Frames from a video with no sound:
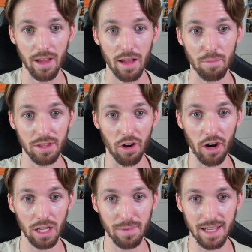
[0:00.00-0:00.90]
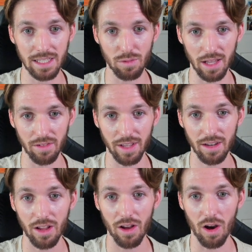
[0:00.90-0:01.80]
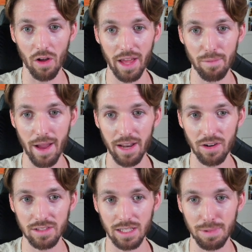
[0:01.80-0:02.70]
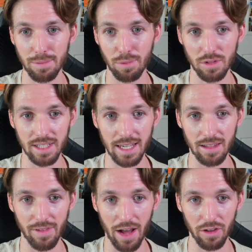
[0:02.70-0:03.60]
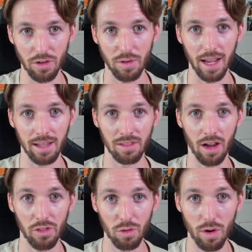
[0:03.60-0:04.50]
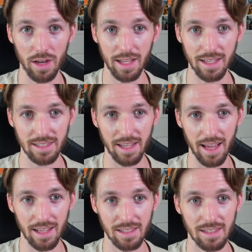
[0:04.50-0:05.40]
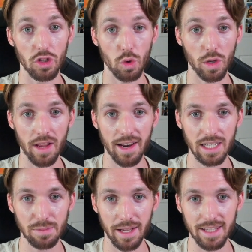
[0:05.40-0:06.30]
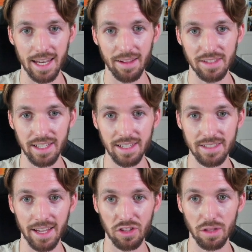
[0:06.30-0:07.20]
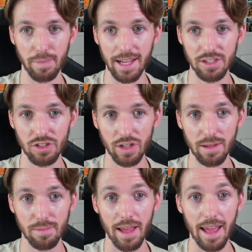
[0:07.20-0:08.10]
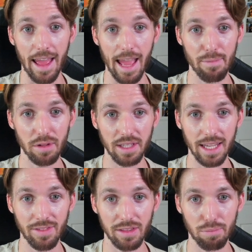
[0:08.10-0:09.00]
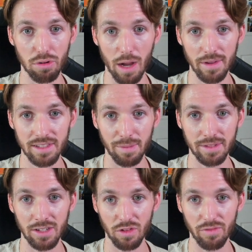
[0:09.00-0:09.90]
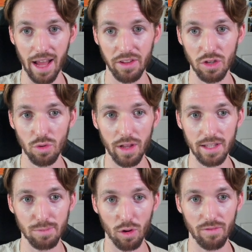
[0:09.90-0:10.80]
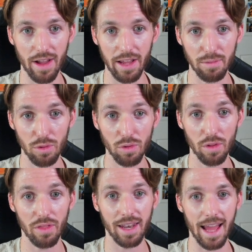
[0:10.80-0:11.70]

But the argument is irrelevant. All that matters is people see the value. And then the other one says, you cannot expect NFTs to enter the mainstream and believe that the promise of potential value is more valuable than